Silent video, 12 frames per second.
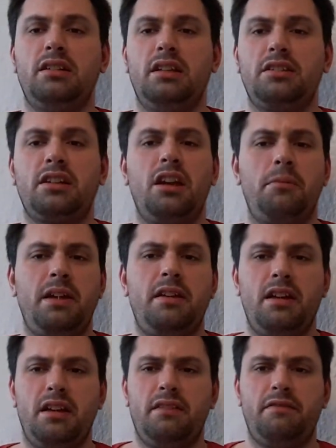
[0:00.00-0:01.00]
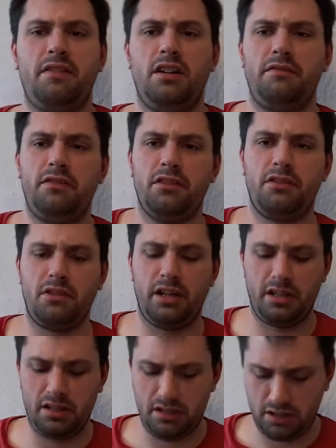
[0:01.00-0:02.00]
5'3",
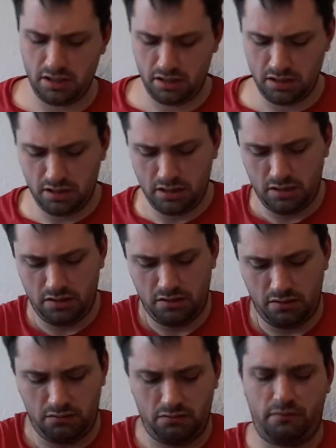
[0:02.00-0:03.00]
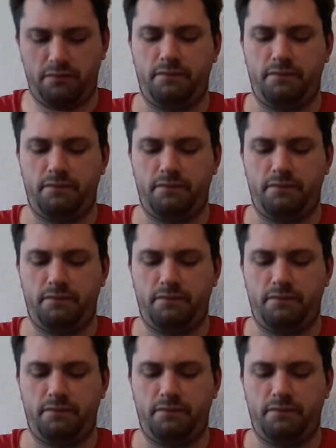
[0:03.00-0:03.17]
or